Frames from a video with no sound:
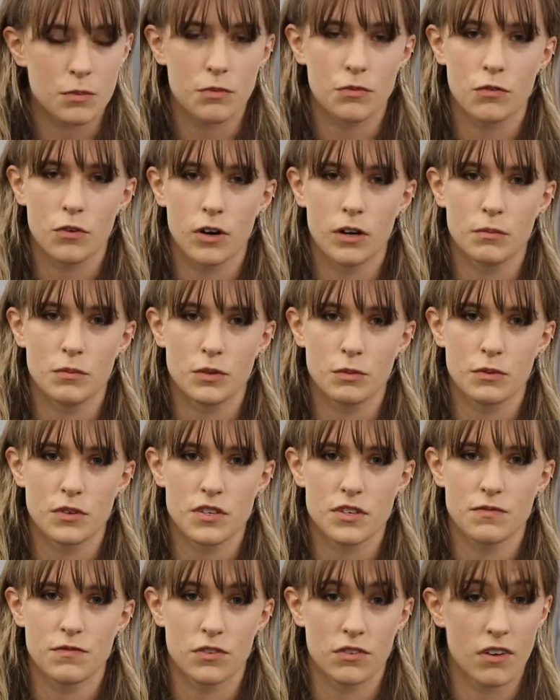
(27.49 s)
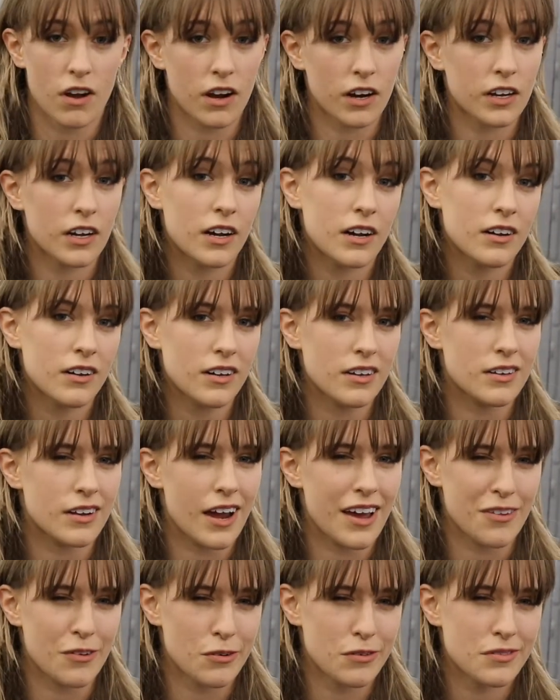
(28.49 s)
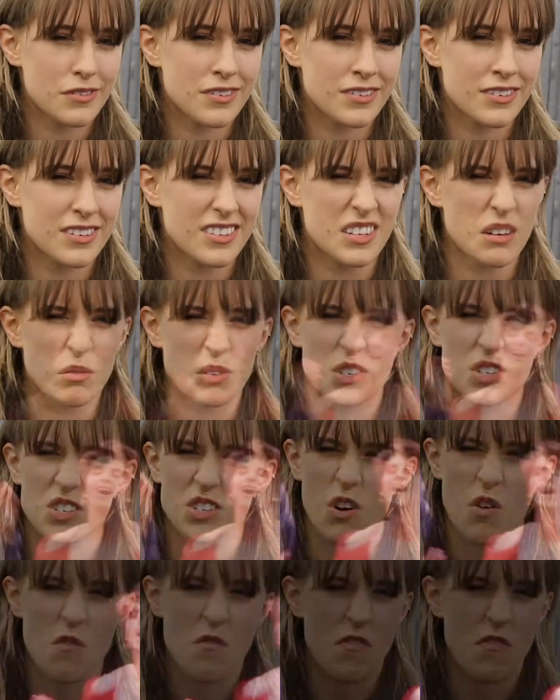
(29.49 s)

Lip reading: performed was Veronica in Heathers. That was so